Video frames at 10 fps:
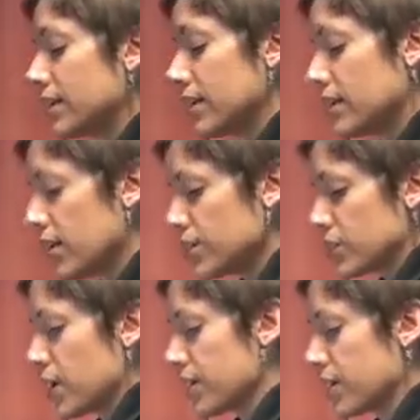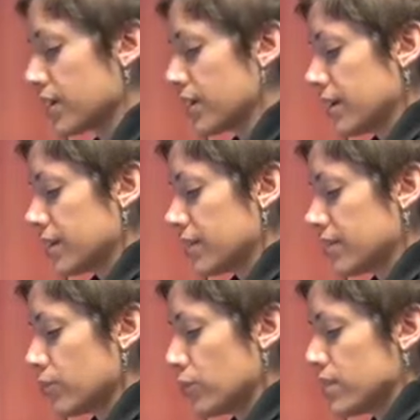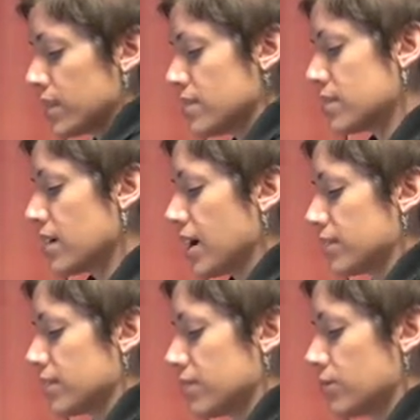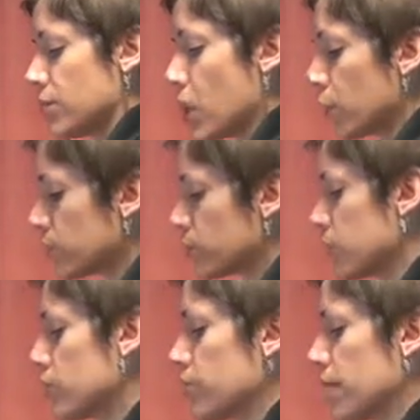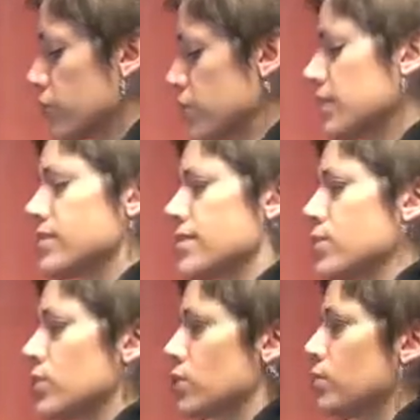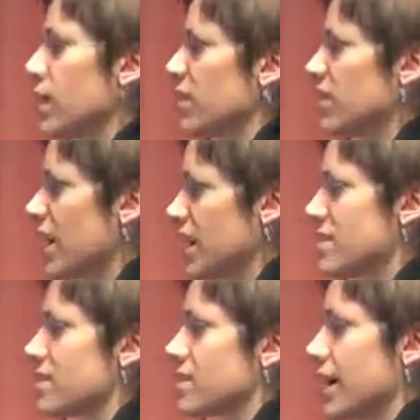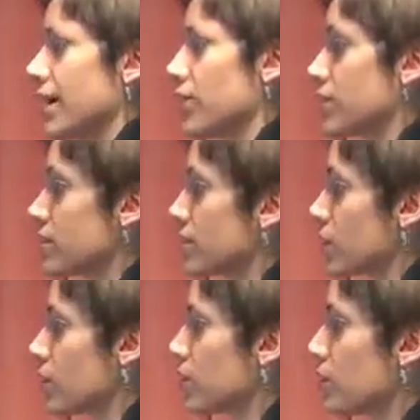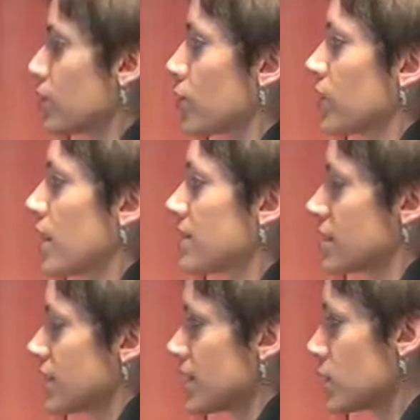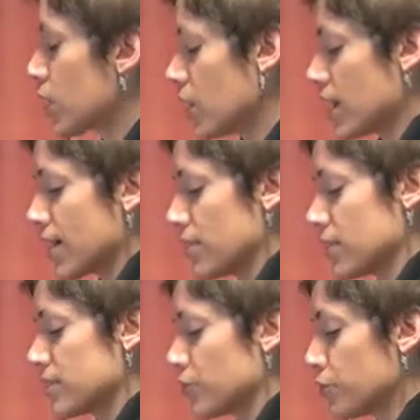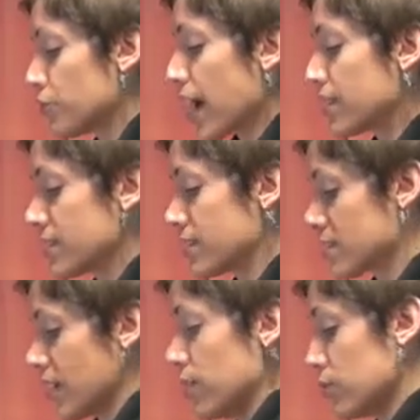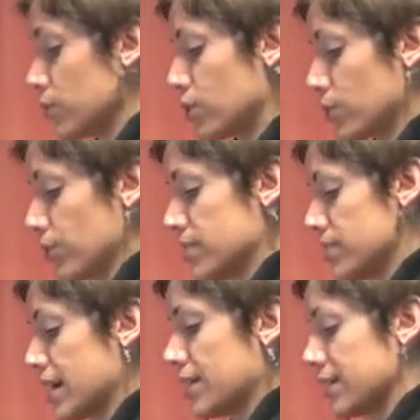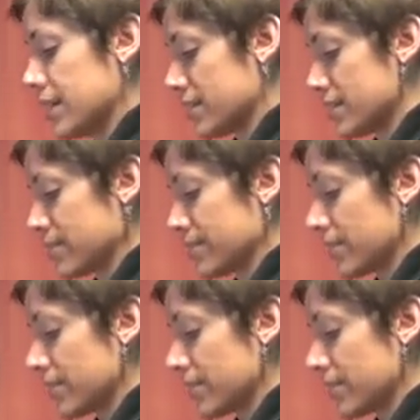And also I think we tend to not know as much about cheetahs as we do about lions and tigers, and so we don't realize that they do have all these little facets to their personalities.